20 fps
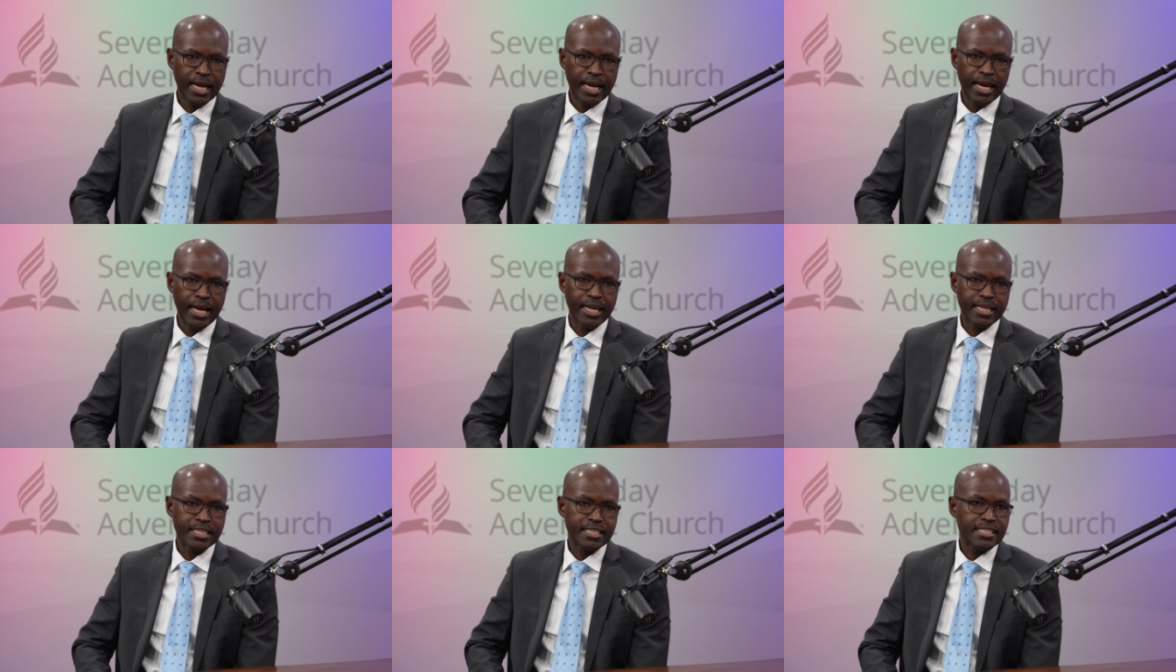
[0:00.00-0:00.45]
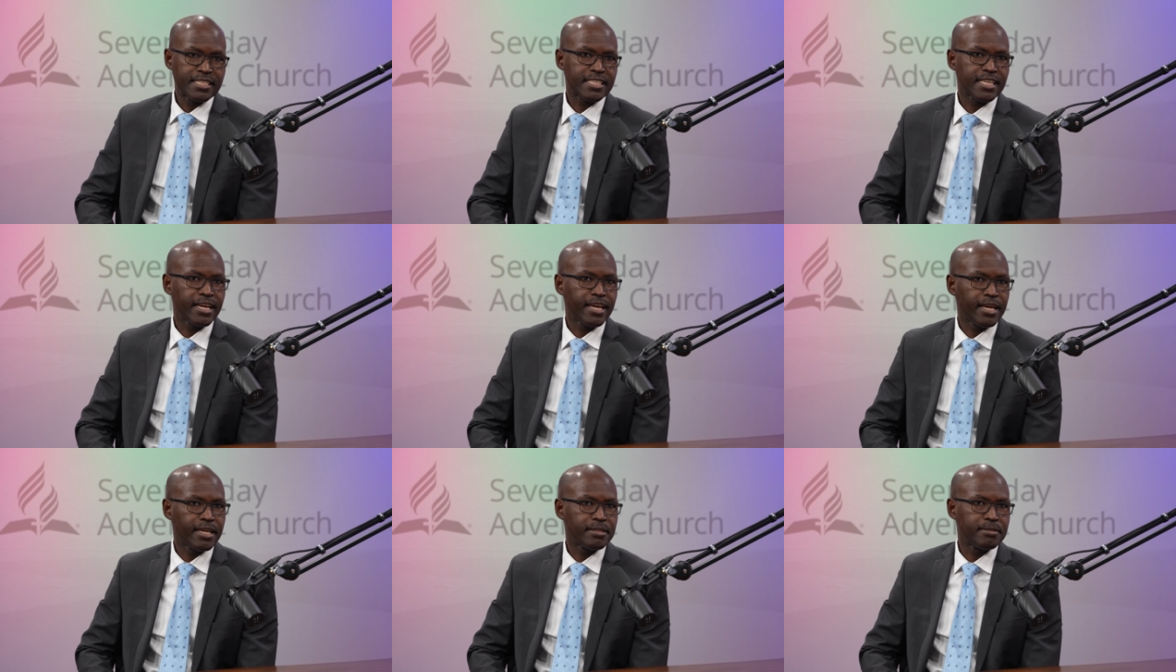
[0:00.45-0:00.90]
and he
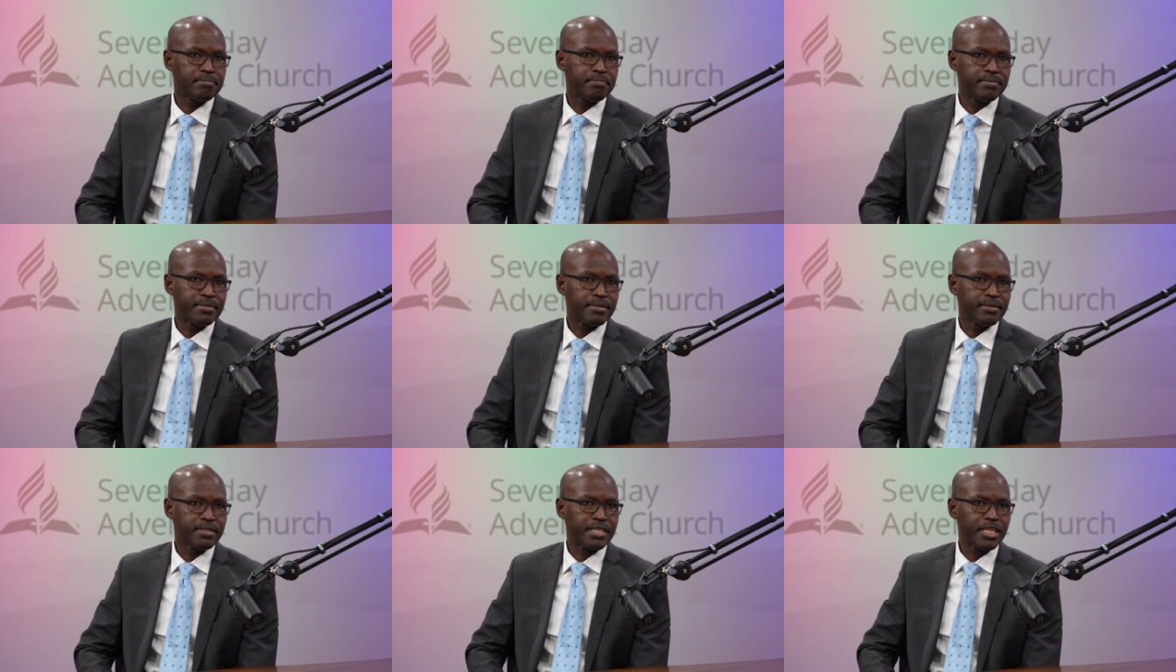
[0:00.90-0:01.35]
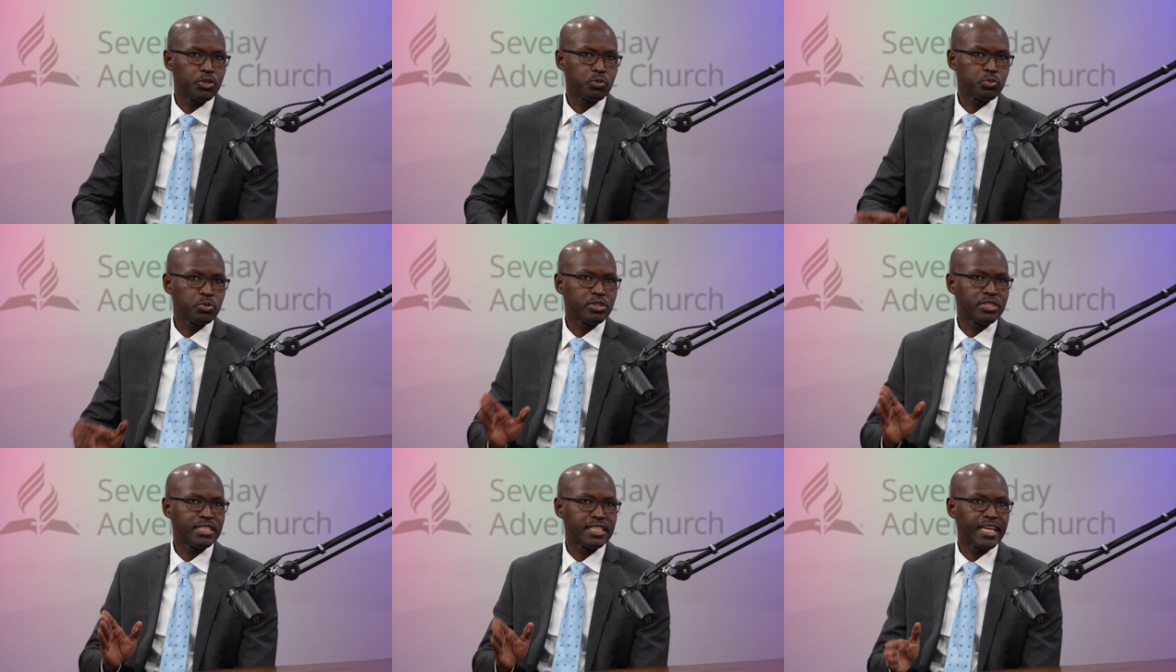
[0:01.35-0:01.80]
said it
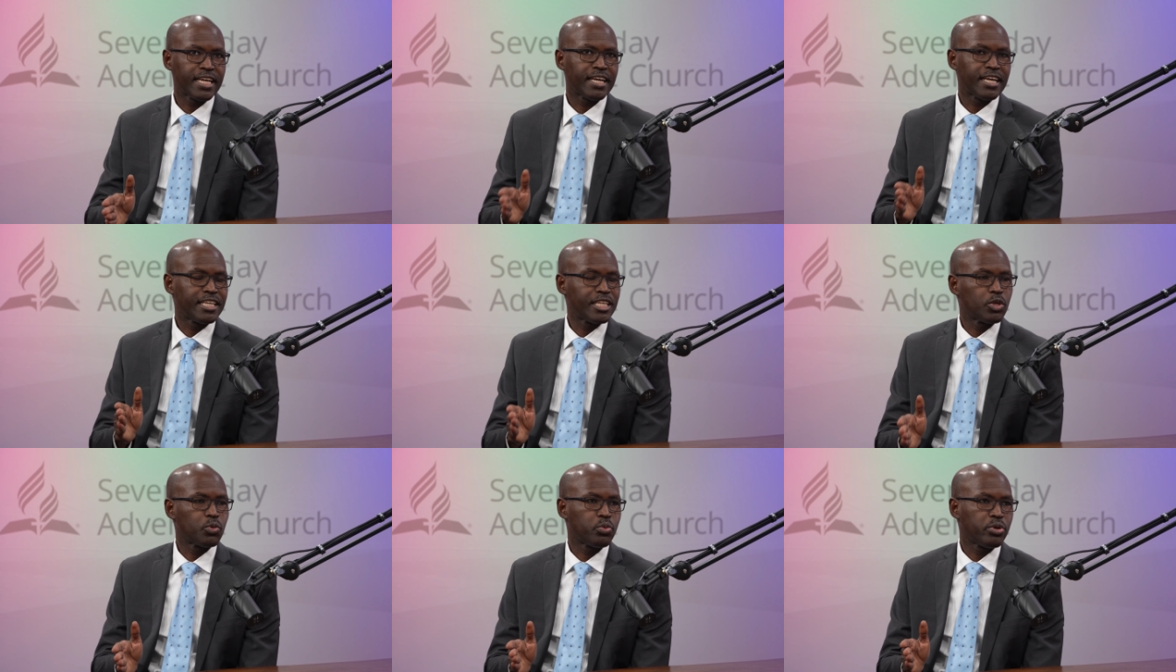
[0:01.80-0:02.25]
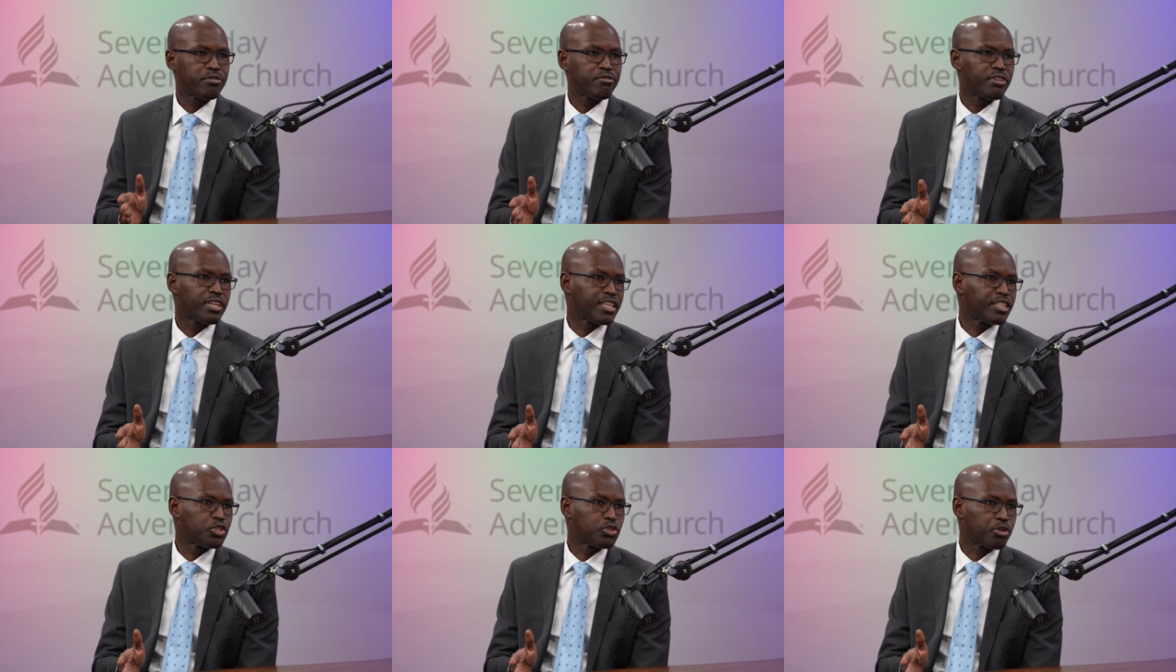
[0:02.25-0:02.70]
will take an
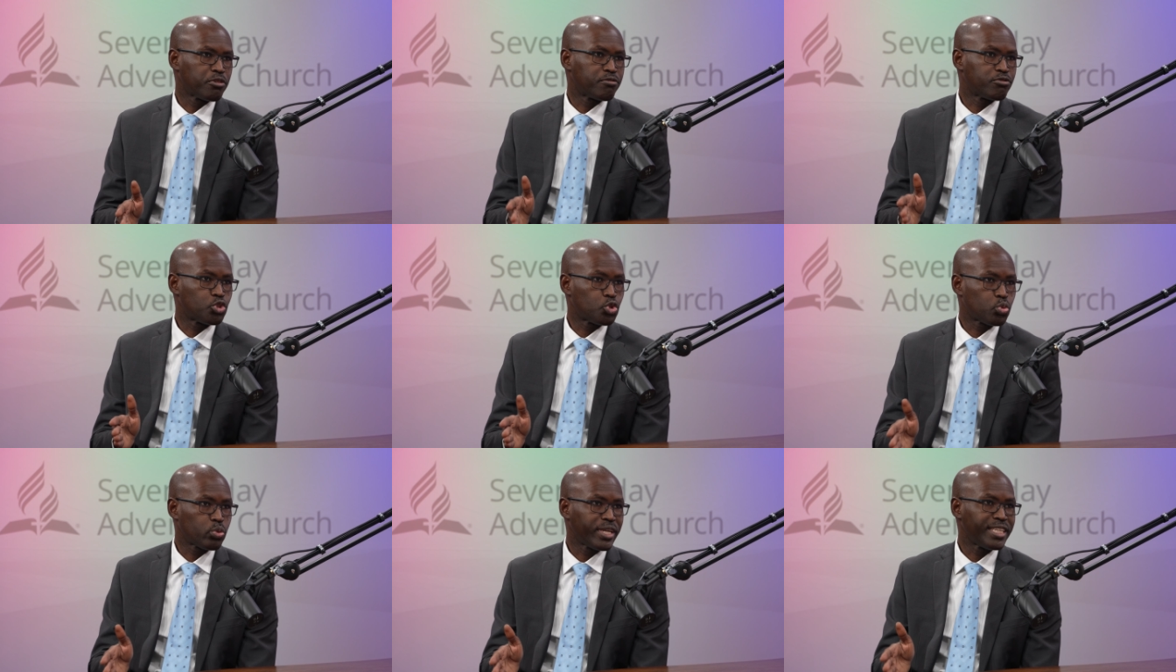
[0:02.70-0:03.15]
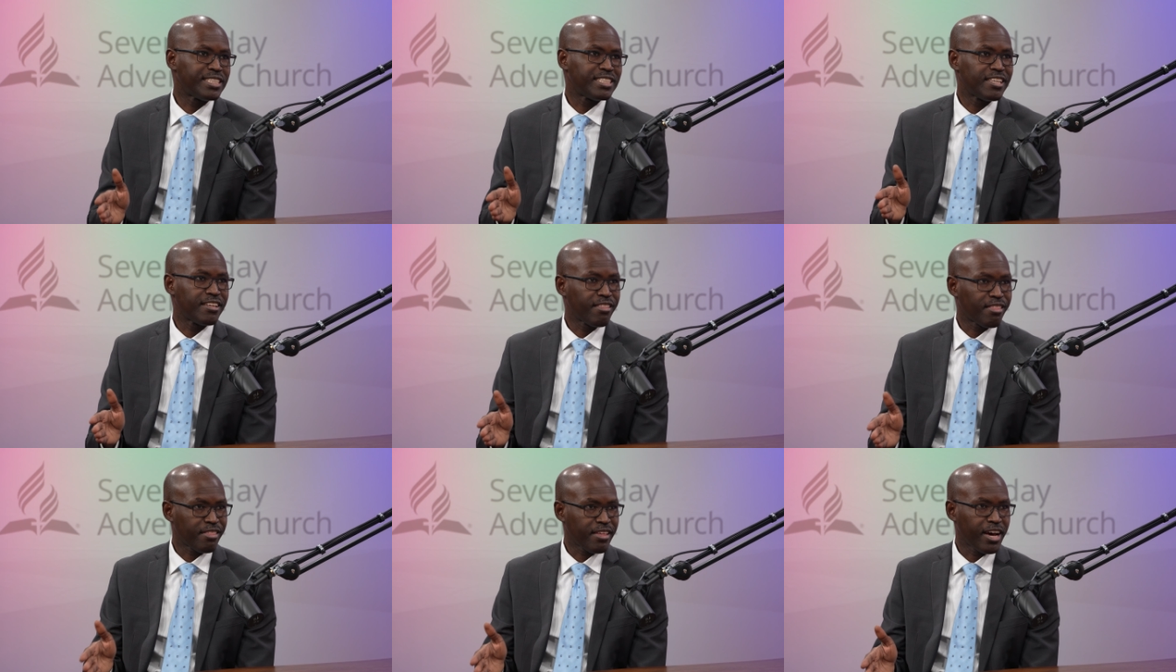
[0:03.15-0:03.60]
equivalent of
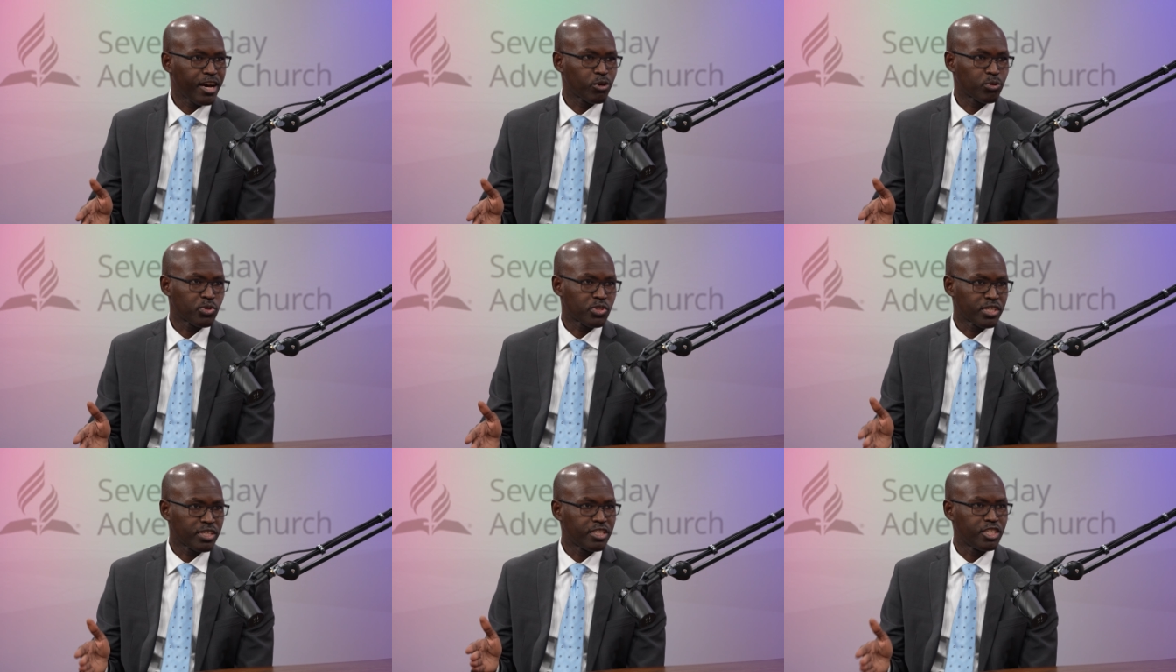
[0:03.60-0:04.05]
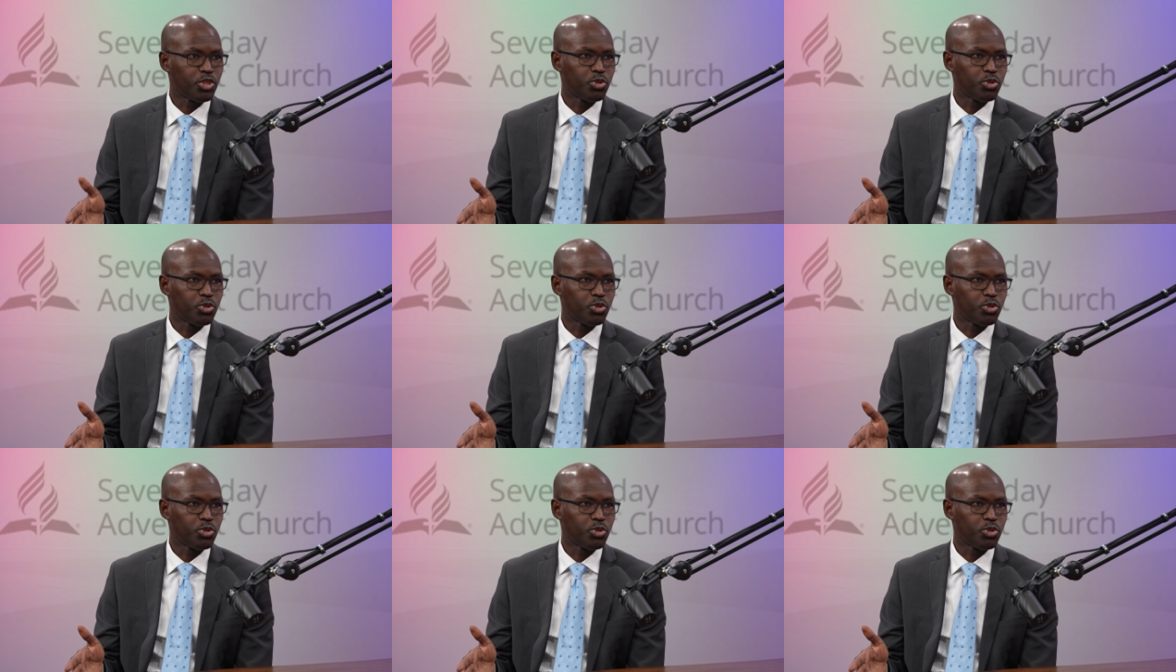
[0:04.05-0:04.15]
20,000